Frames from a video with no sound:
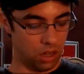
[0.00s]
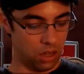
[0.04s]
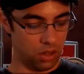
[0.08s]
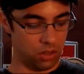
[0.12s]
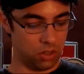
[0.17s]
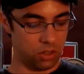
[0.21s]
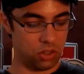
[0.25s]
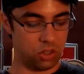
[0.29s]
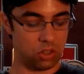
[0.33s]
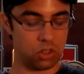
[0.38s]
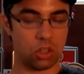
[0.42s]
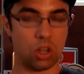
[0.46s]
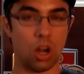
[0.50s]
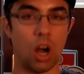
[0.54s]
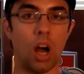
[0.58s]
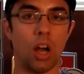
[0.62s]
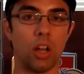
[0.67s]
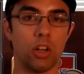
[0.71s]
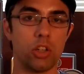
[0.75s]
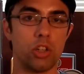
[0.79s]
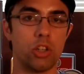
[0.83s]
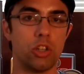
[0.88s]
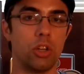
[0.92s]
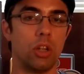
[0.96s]

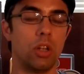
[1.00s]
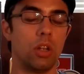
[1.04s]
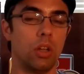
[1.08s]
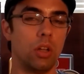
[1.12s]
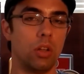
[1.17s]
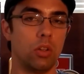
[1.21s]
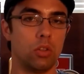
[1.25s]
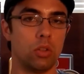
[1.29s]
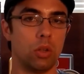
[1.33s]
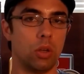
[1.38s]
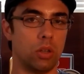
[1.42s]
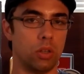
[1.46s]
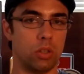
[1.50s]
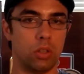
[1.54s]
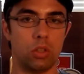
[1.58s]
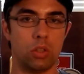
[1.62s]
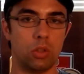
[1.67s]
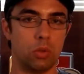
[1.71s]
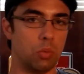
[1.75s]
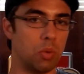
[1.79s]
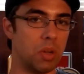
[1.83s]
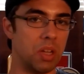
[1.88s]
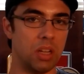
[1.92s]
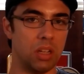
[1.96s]
Scotch, sort of
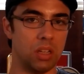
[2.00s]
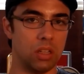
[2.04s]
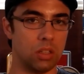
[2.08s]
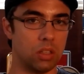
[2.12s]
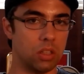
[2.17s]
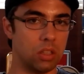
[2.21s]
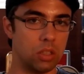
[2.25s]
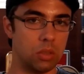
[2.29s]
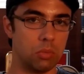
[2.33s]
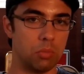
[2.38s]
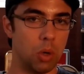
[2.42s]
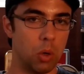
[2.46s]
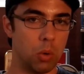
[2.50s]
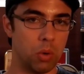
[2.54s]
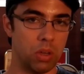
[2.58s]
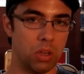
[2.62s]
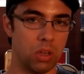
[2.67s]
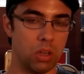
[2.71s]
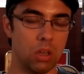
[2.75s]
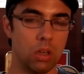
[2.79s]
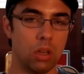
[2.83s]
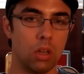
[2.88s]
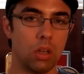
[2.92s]
sweet and smoky.